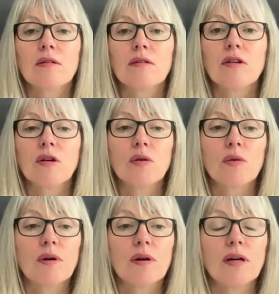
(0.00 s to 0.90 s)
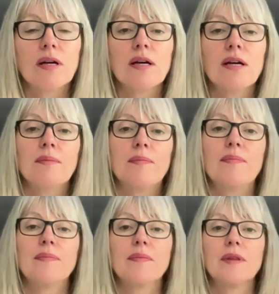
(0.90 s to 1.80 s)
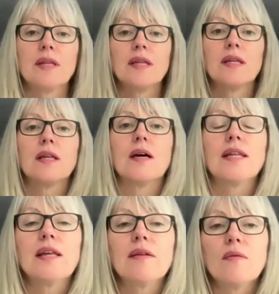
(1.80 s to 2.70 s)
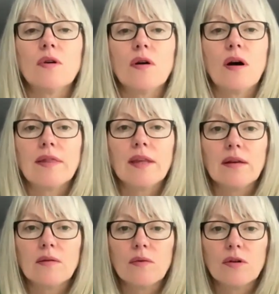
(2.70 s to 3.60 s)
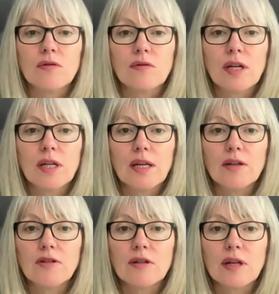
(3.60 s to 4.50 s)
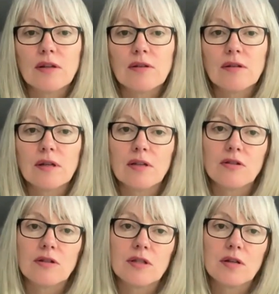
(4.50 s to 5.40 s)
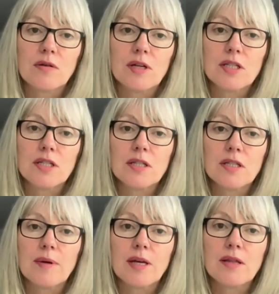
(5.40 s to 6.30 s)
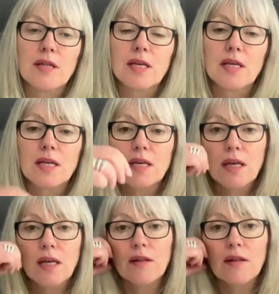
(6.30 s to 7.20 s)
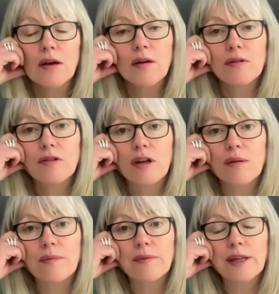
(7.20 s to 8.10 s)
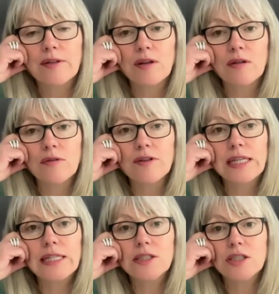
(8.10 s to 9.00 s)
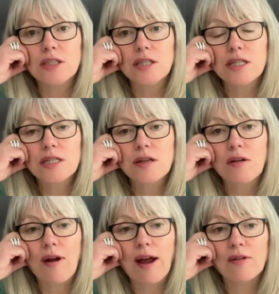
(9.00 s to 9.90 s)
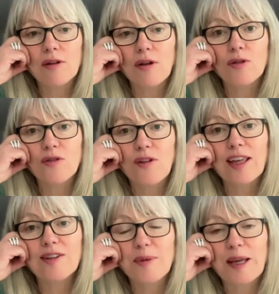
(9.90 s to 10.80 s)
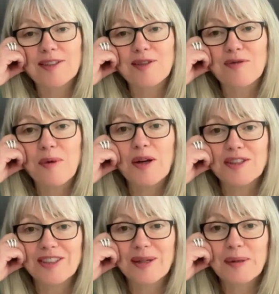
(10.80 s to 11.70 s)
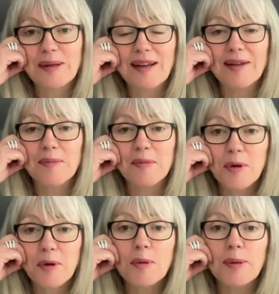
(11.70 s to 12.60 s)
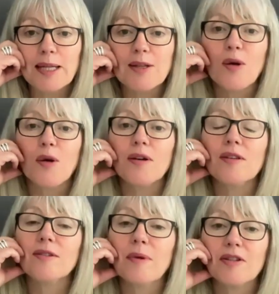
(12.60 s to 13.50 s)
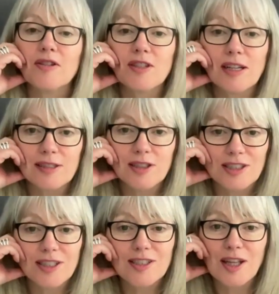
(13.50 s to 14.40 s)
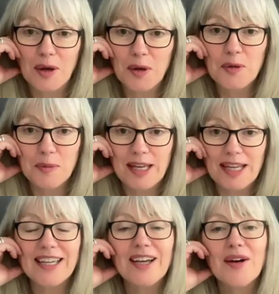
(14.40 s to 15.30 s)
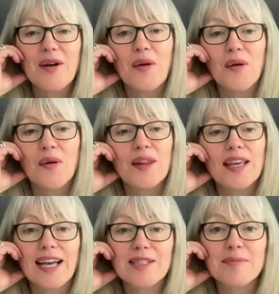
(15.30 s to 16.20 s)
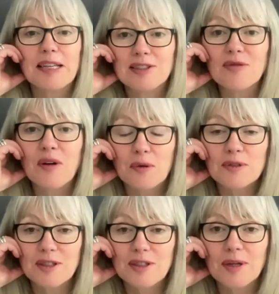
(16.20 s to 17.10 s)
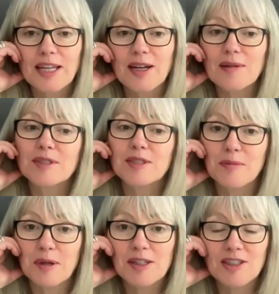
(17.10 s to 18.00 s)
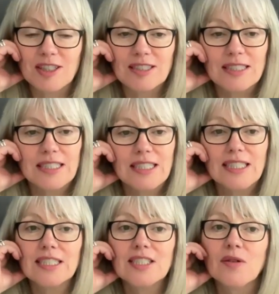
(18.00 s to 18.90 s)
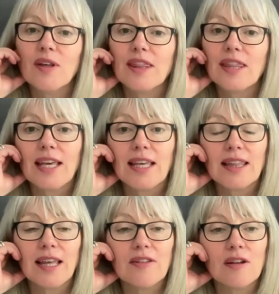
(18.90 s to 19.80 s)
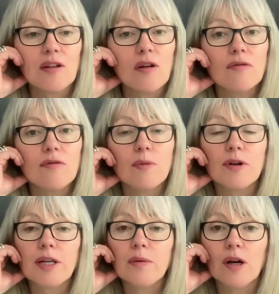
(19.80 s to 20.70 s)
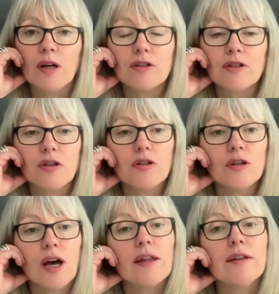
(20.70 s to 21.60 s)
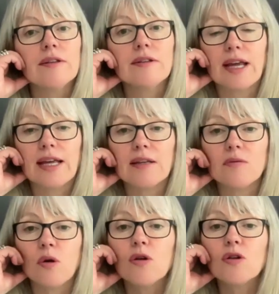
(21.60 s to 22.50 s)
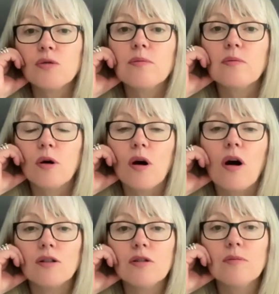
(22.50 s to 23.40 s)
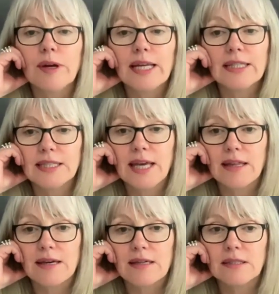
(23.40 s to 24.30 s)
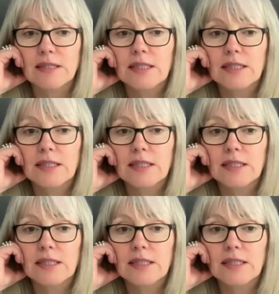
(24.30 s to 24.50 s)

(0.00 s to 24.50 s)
So I think what's really interesting, that's an interesting question, Debbie. I think that there's a lot of diligence around lots of aspects of merger, and probably not as much diligence as there could be on the aspects of culture when it comes to merger. So I think there's a lot of pre-work to do to understand what are you bringing together.